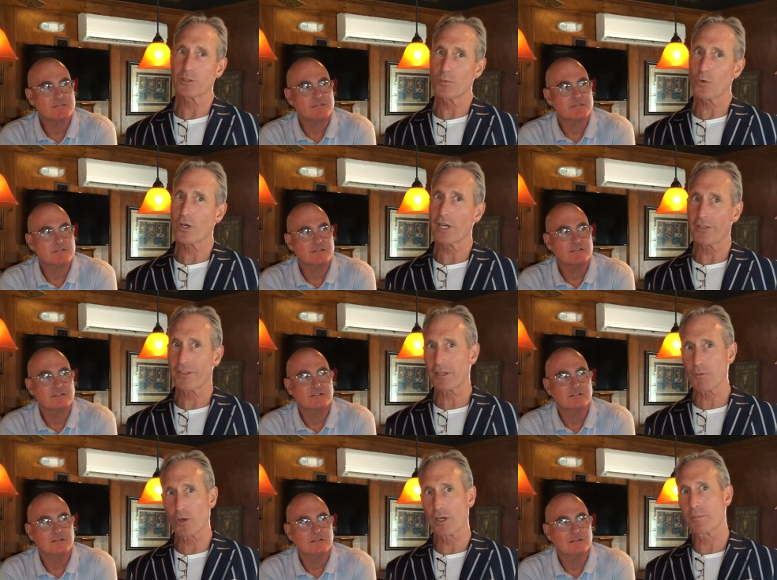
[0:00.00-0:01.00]
Speaker 1: was more, I
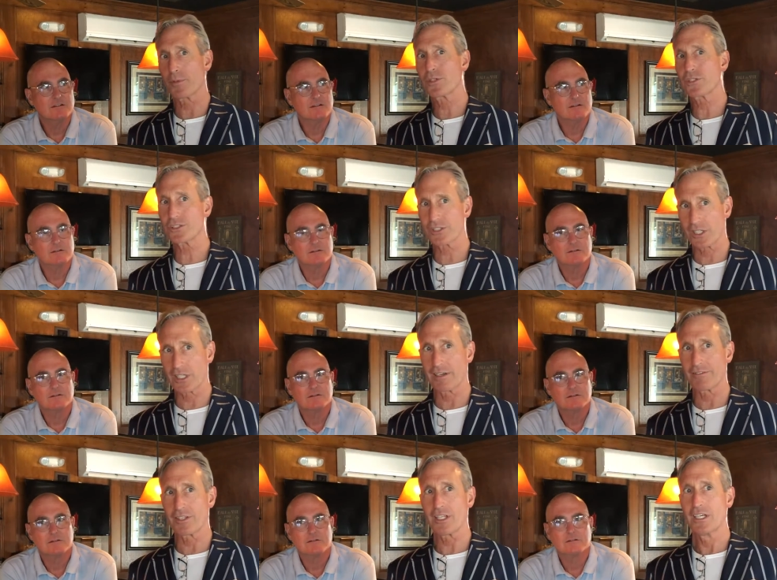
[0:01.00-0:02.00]
think, more on a personal
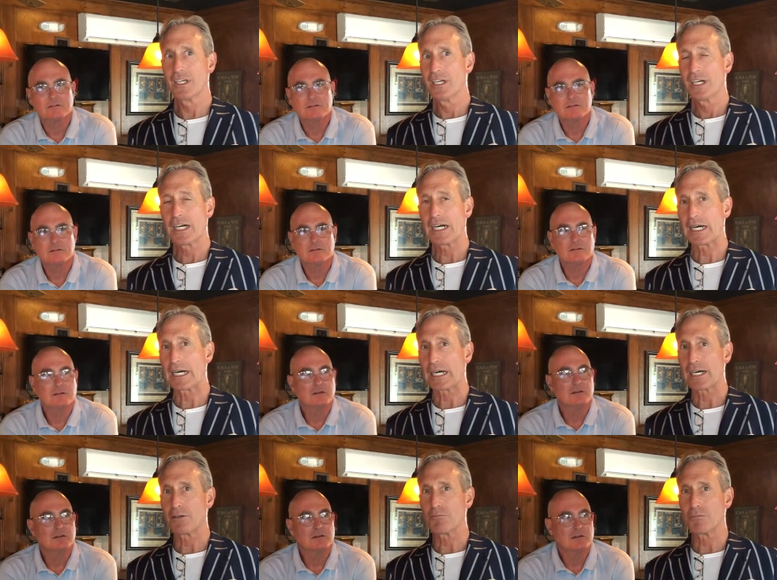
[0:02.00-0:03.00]
level.
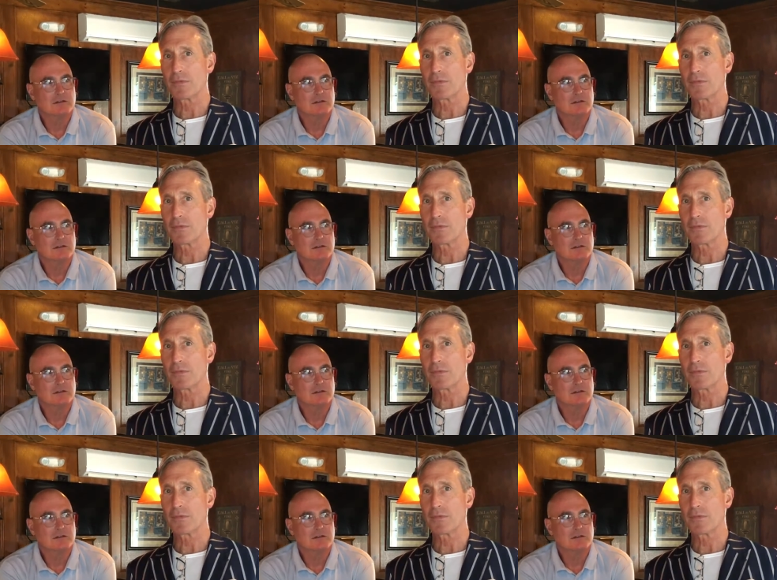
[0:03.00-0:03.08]
Um,